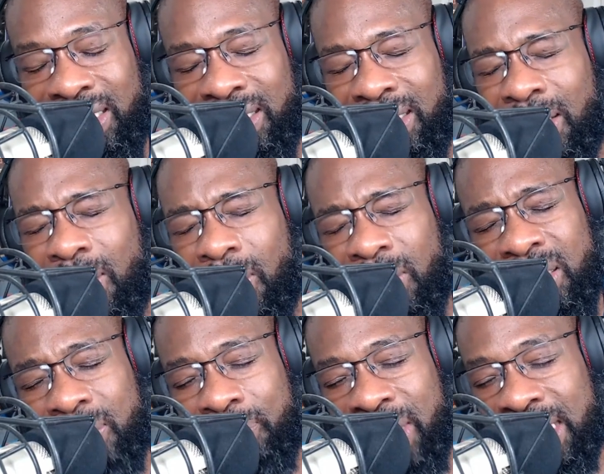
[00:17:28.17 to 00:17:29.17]
It's so
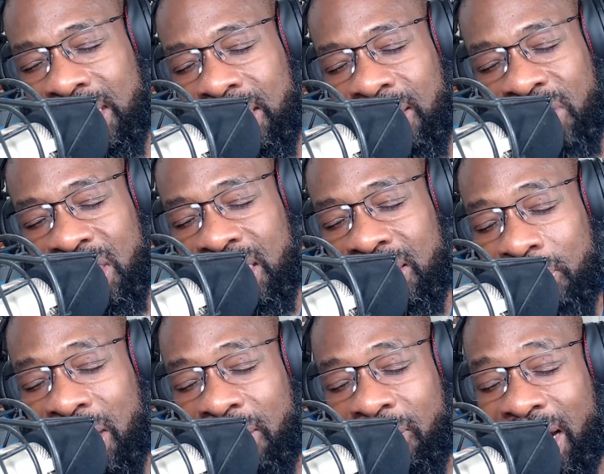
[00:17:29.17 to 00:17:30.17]
expensive, and
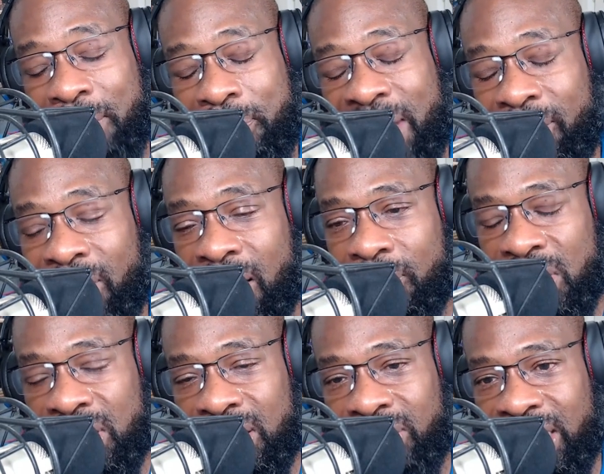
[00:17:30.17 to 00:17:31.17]
I'm like right back where I
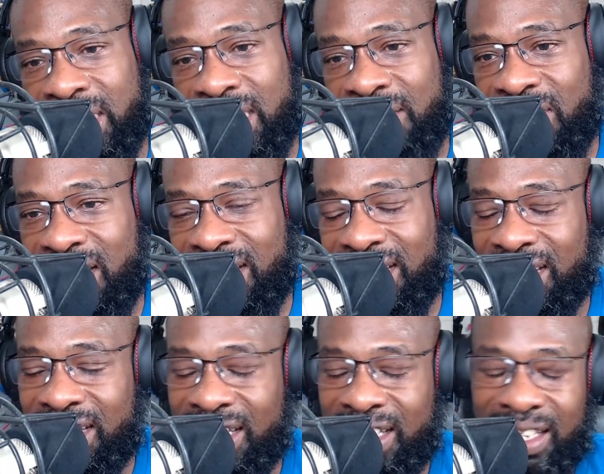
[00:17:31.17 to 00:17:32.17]
was. Well, you're, you're getting the